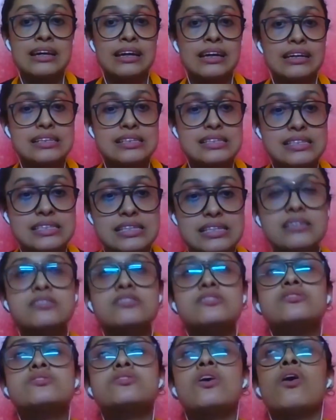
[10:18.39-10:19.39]

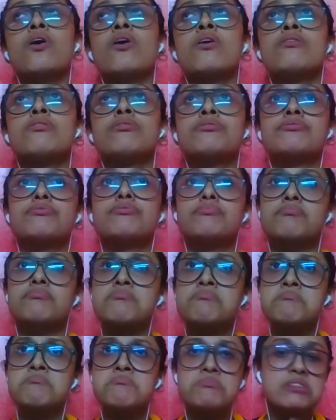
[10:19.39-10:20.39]
consists of
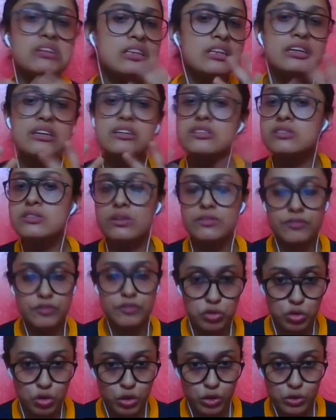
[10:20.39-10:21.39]
millions of
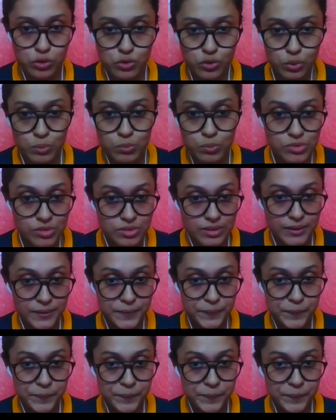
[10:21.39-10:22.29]
nucleosomes.